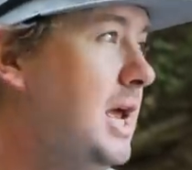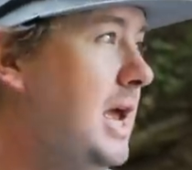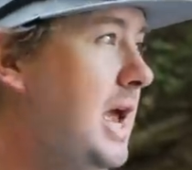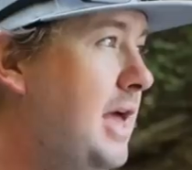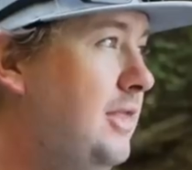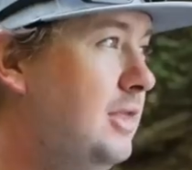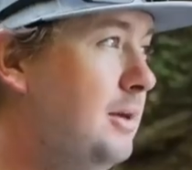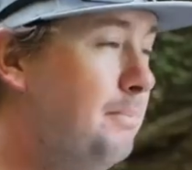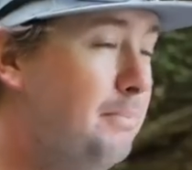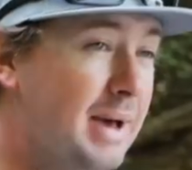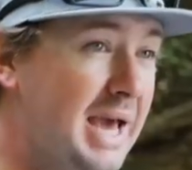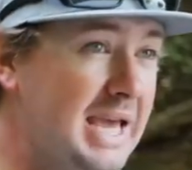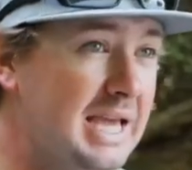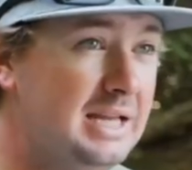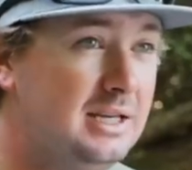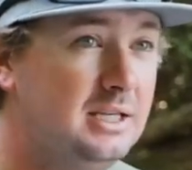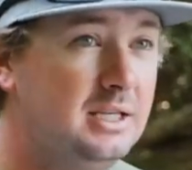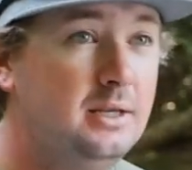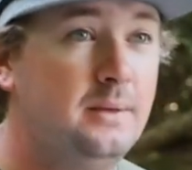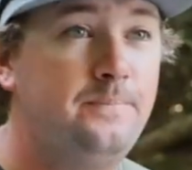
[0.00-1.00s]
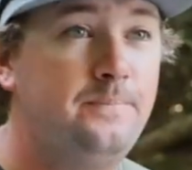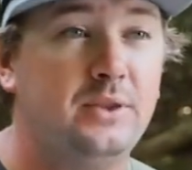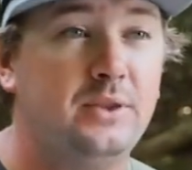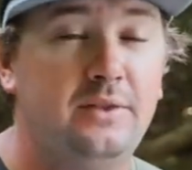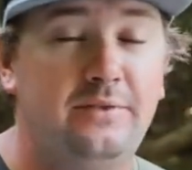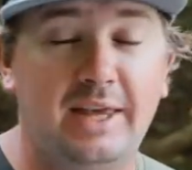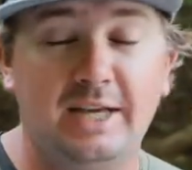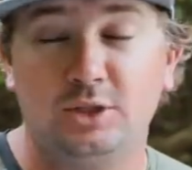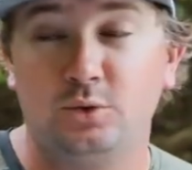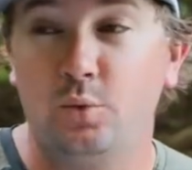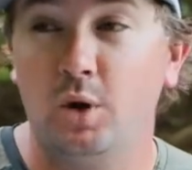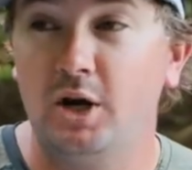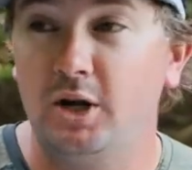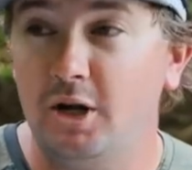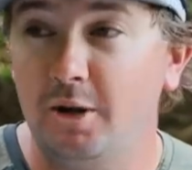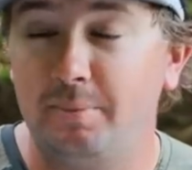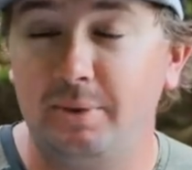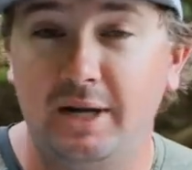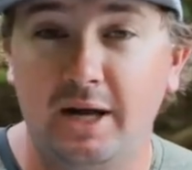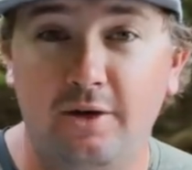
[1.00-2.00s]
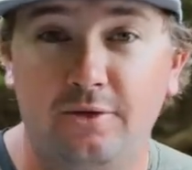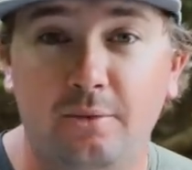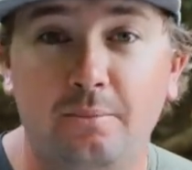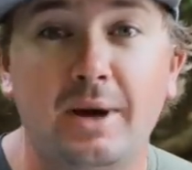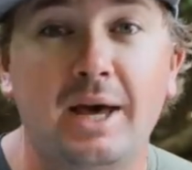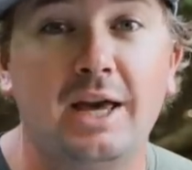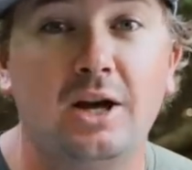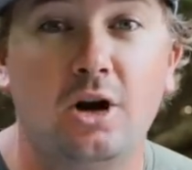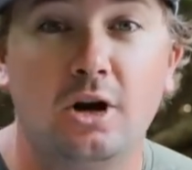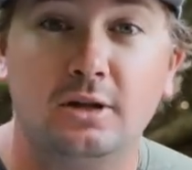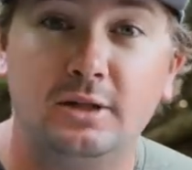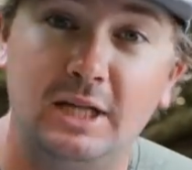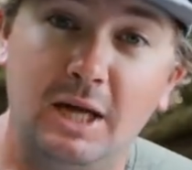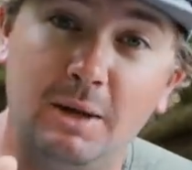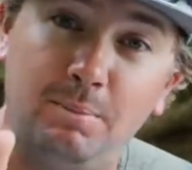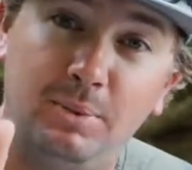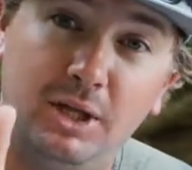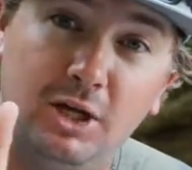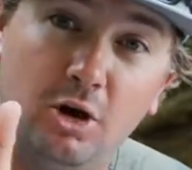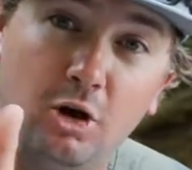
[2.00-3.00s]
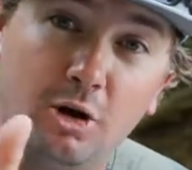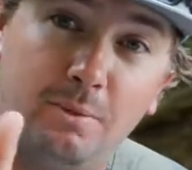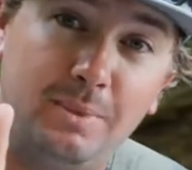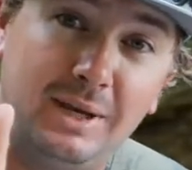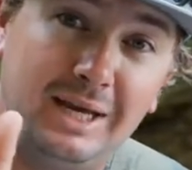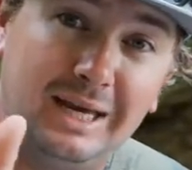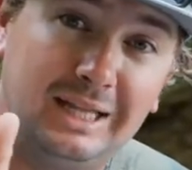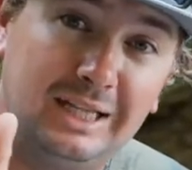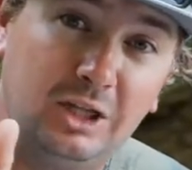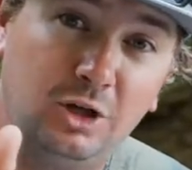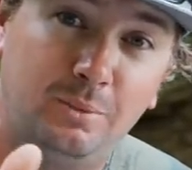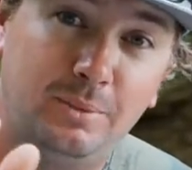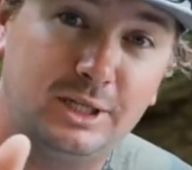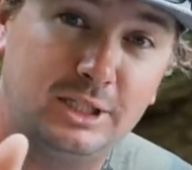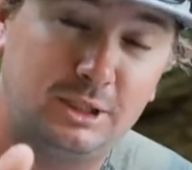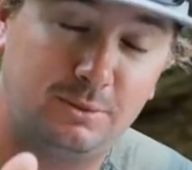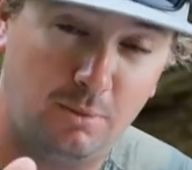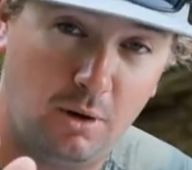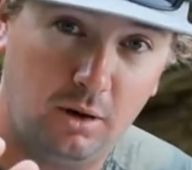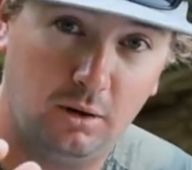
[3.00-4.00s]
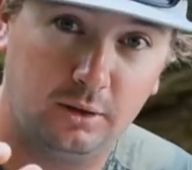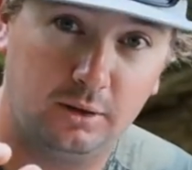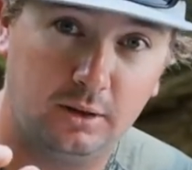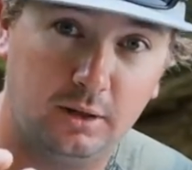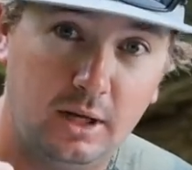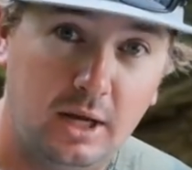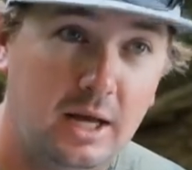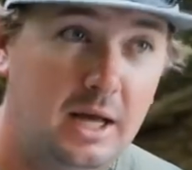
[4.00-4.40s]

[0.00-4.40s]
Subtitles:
And the bait that's running up and down the bank are typically going to be a little bit smaller.